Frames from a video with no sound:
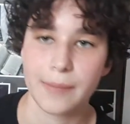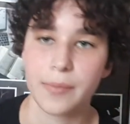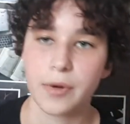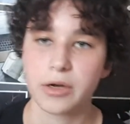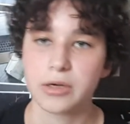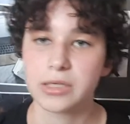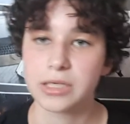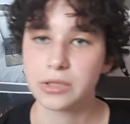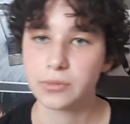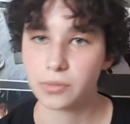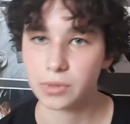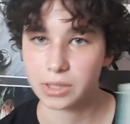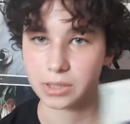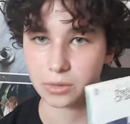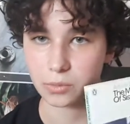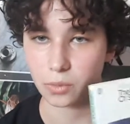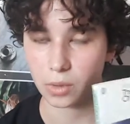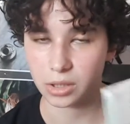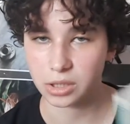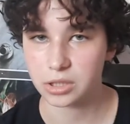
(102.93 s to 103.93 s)
bought this one at
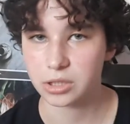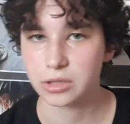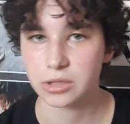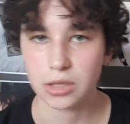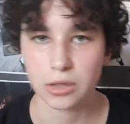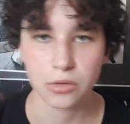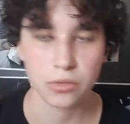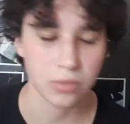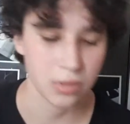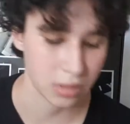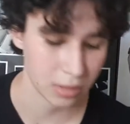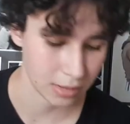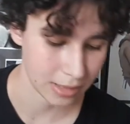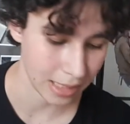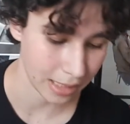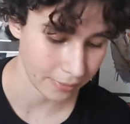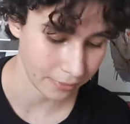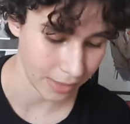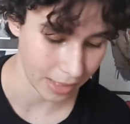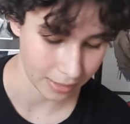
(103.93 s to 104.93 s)
the Waterstones,
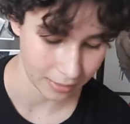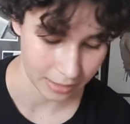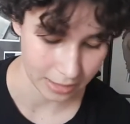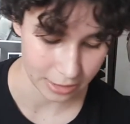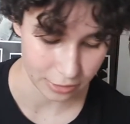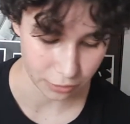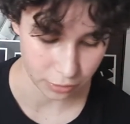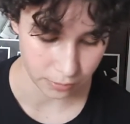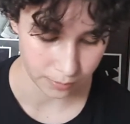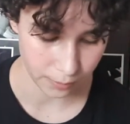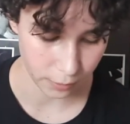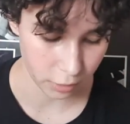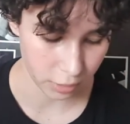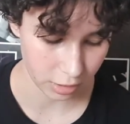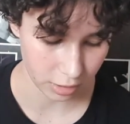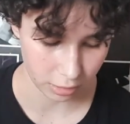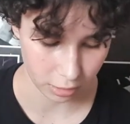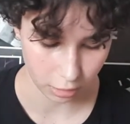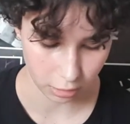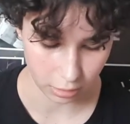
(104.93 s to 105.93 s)
then at the used
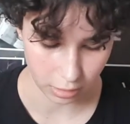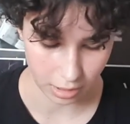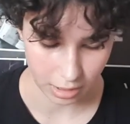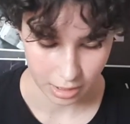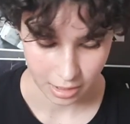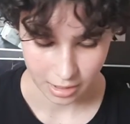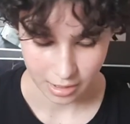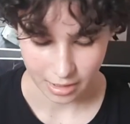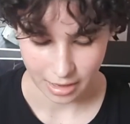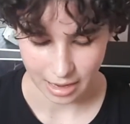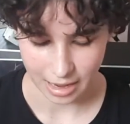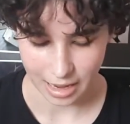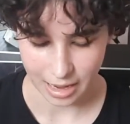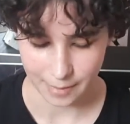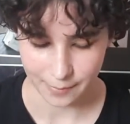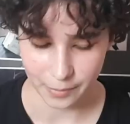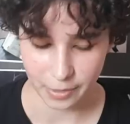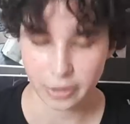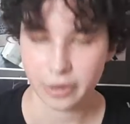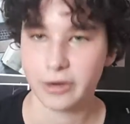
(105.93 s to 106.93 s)
bookstore I
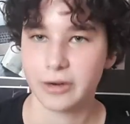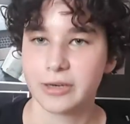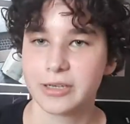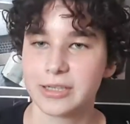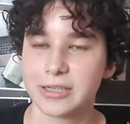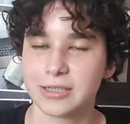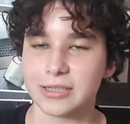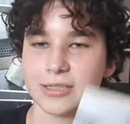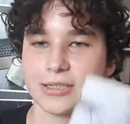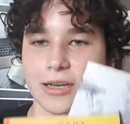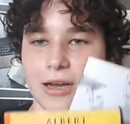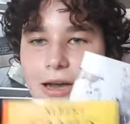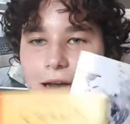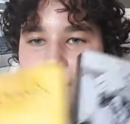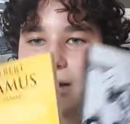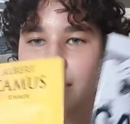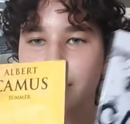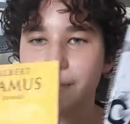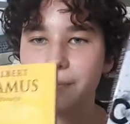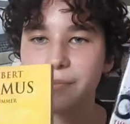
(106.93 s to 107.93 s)
bought
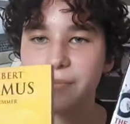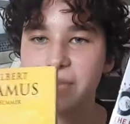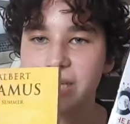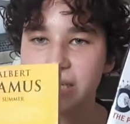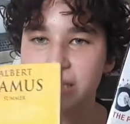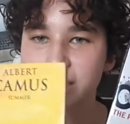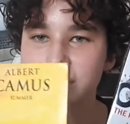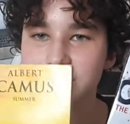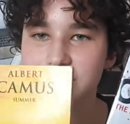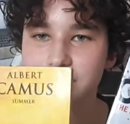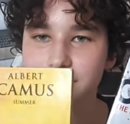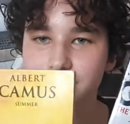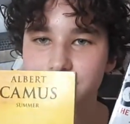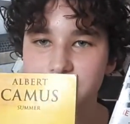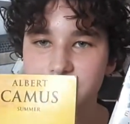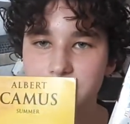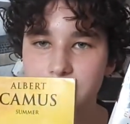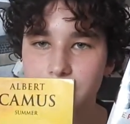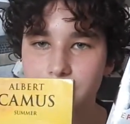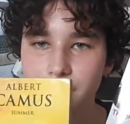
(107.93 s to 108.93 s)
this.
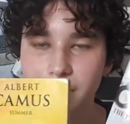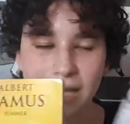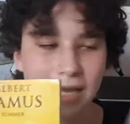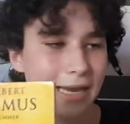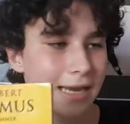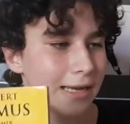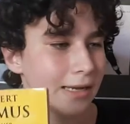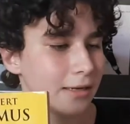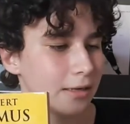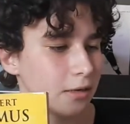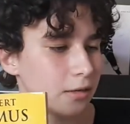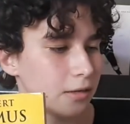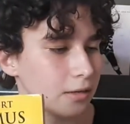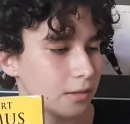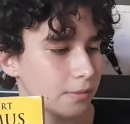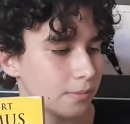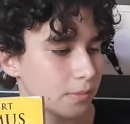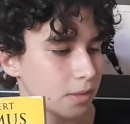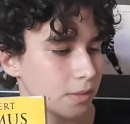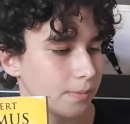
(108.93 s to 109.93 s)
The Play, is
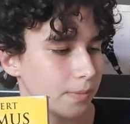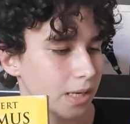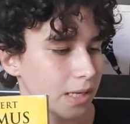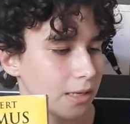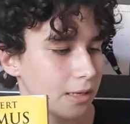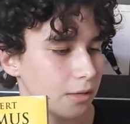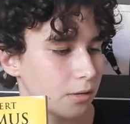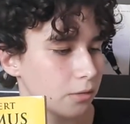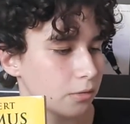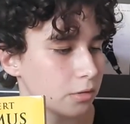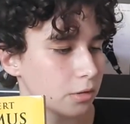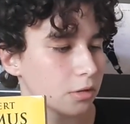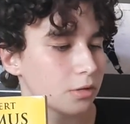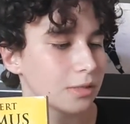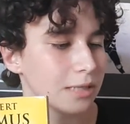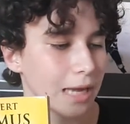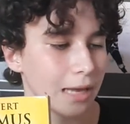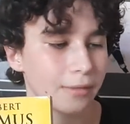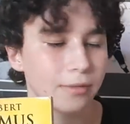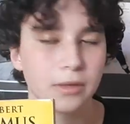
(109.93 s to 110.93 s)
it Play or just,
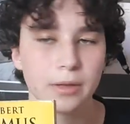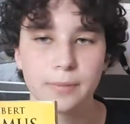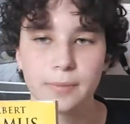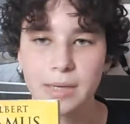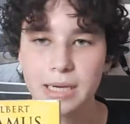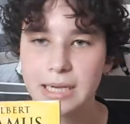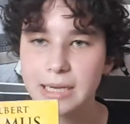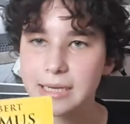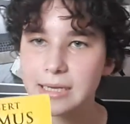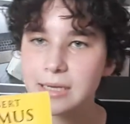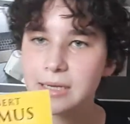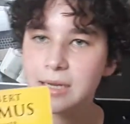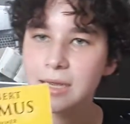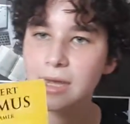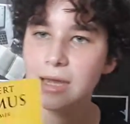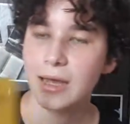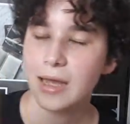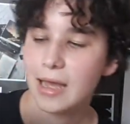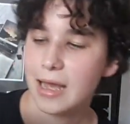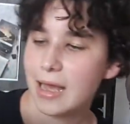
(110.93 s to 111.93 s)
yeah, The Play
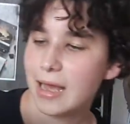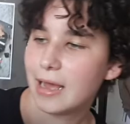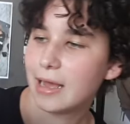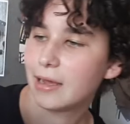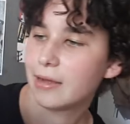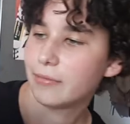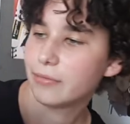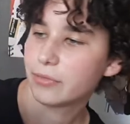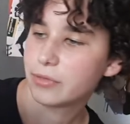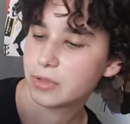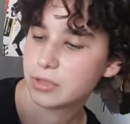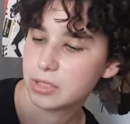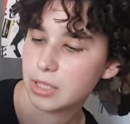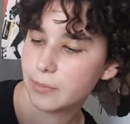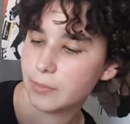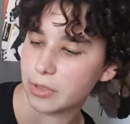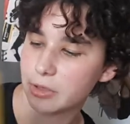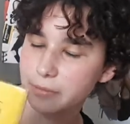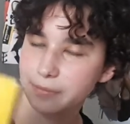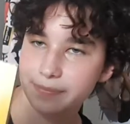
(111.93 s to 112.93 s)
and
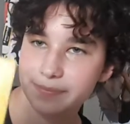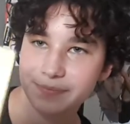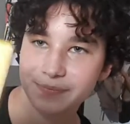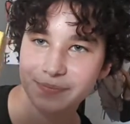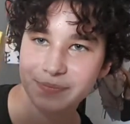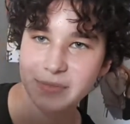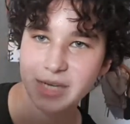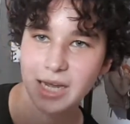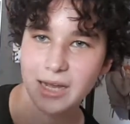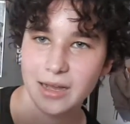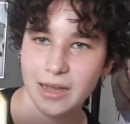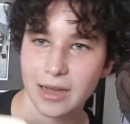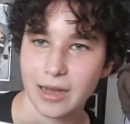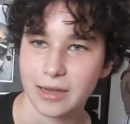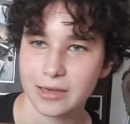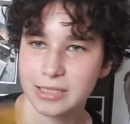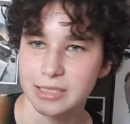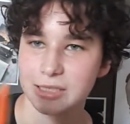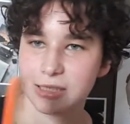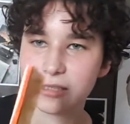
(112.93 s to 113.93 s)
Summer.
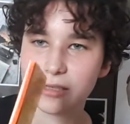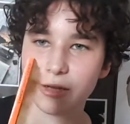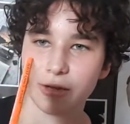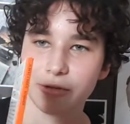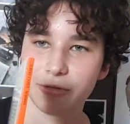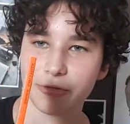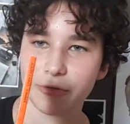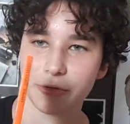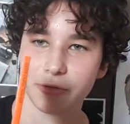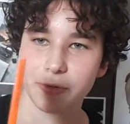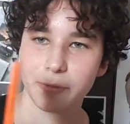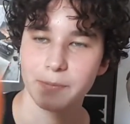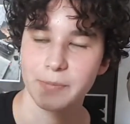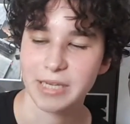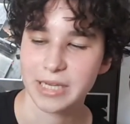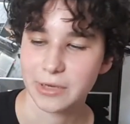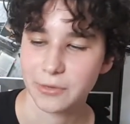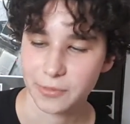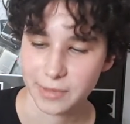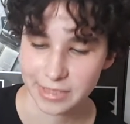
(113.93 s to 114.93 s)
This is also from
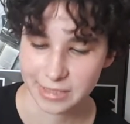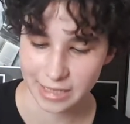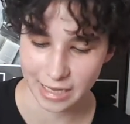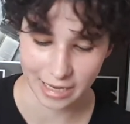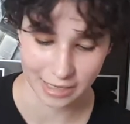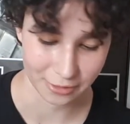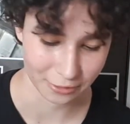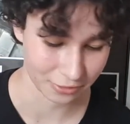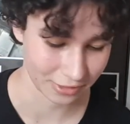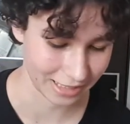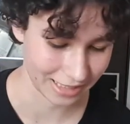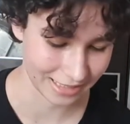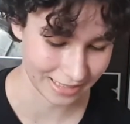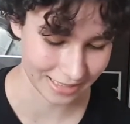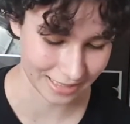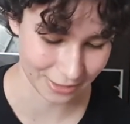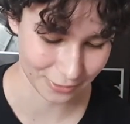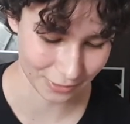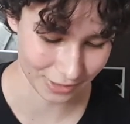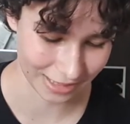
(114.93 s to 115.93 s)
Penguin. I don't think
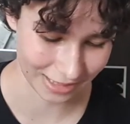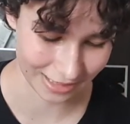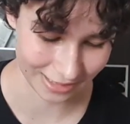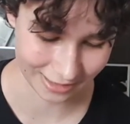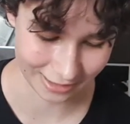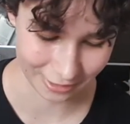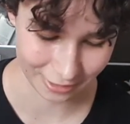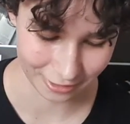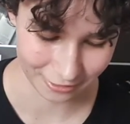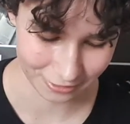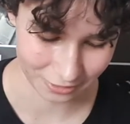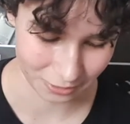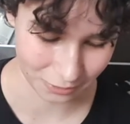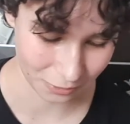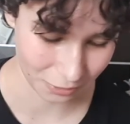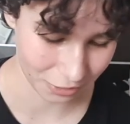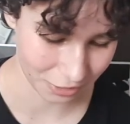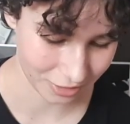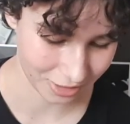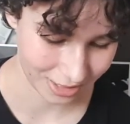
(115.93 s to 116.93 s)
this one has an
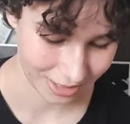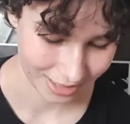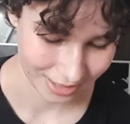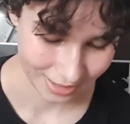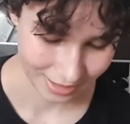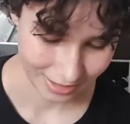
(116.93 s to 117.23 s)
afterword.